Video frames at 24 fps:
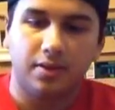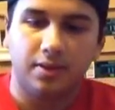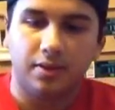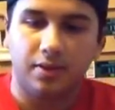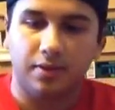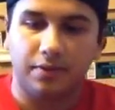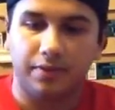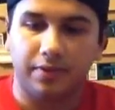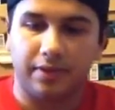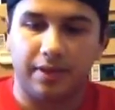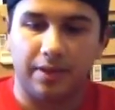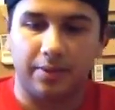
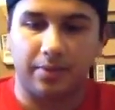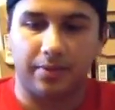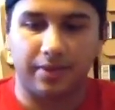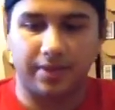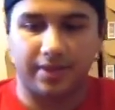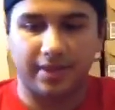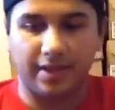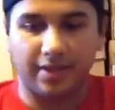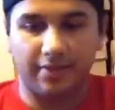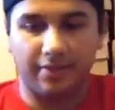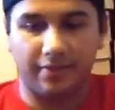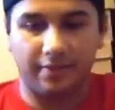Hopefully that
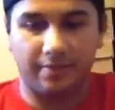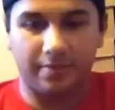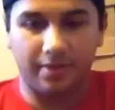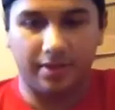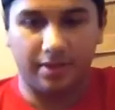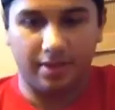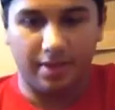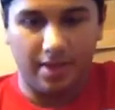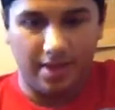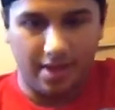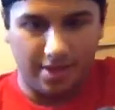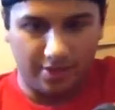works out for me.
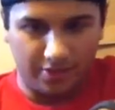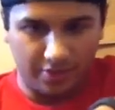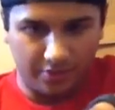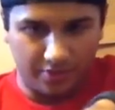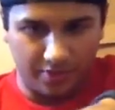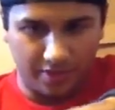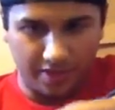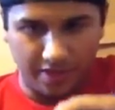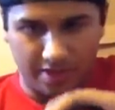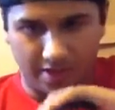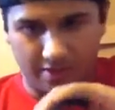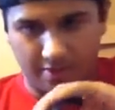Yeah, it should
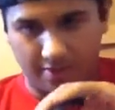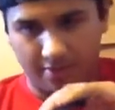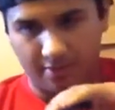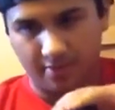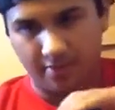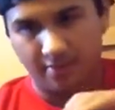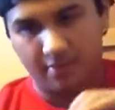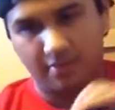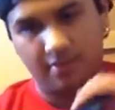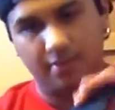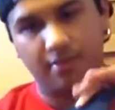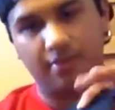work out.
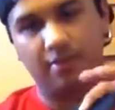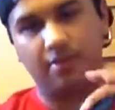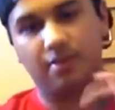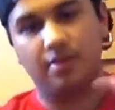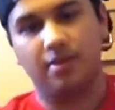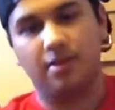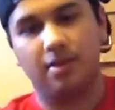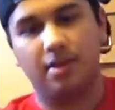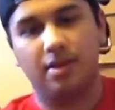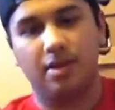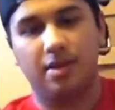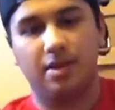
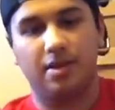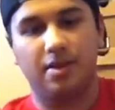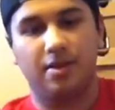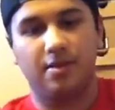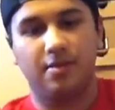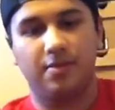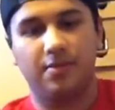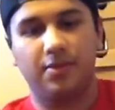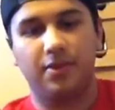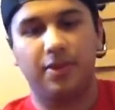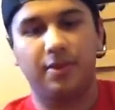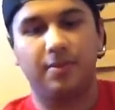
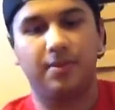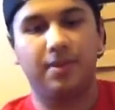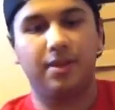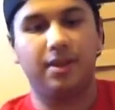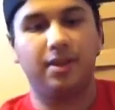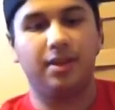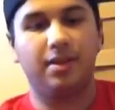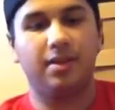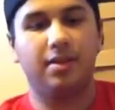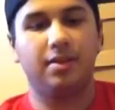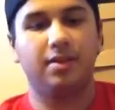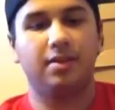Pretty
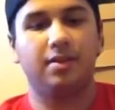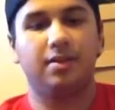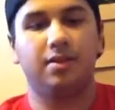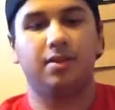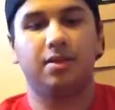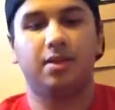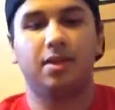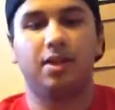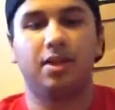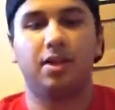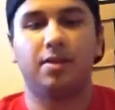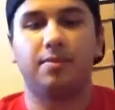big.
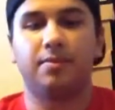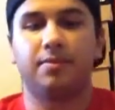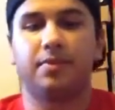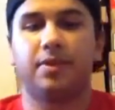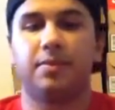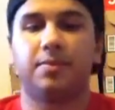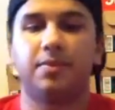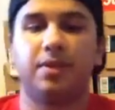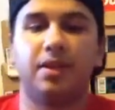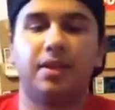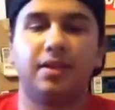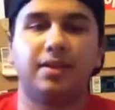Um, I'm
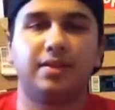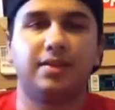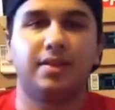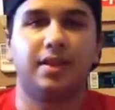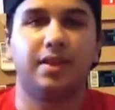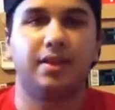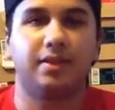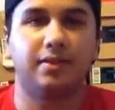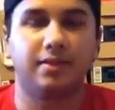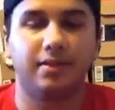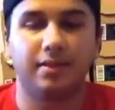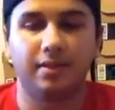gonna probably
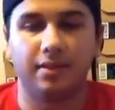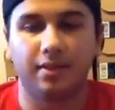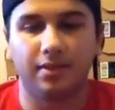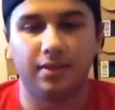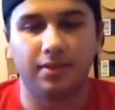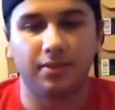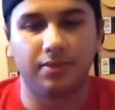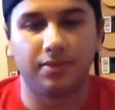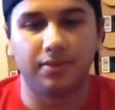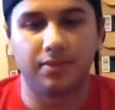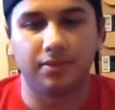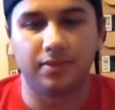take the
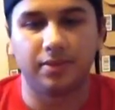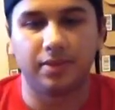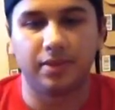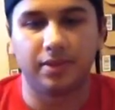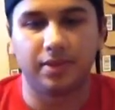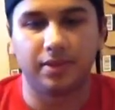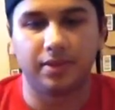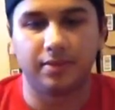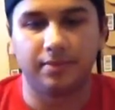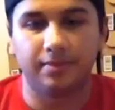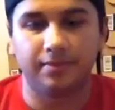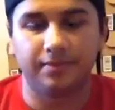little
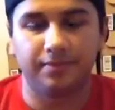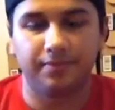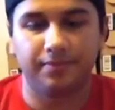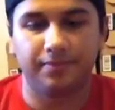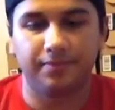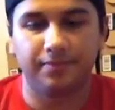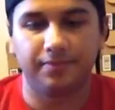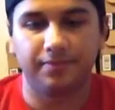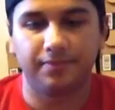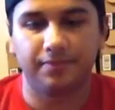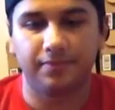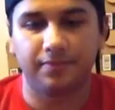uh,
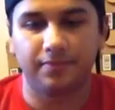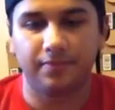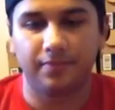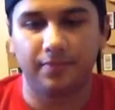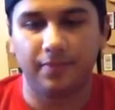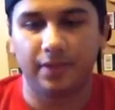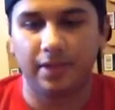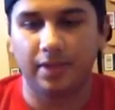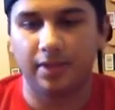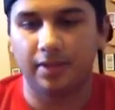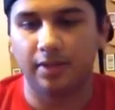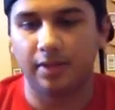
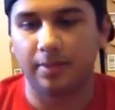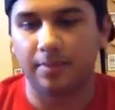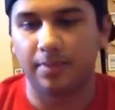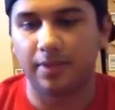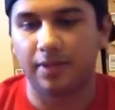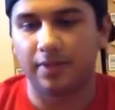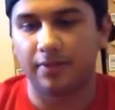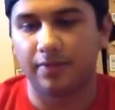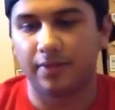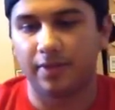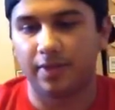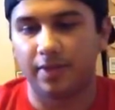clip
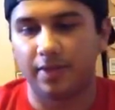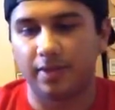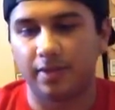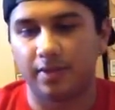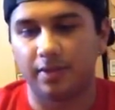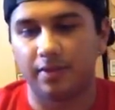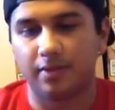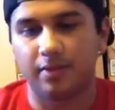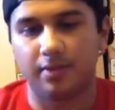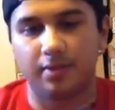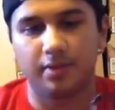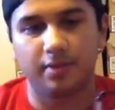off right here.